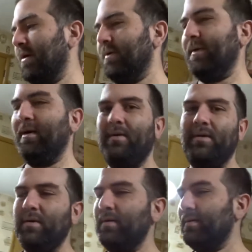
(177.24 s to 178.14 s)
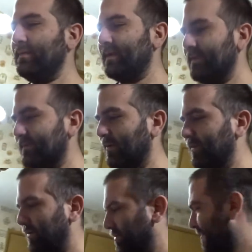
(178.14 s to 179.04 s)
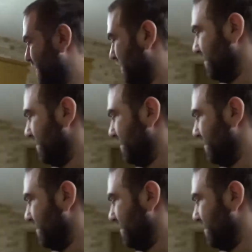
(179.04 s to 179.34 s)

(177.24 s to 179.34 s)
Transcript: So, let's get this open real quick.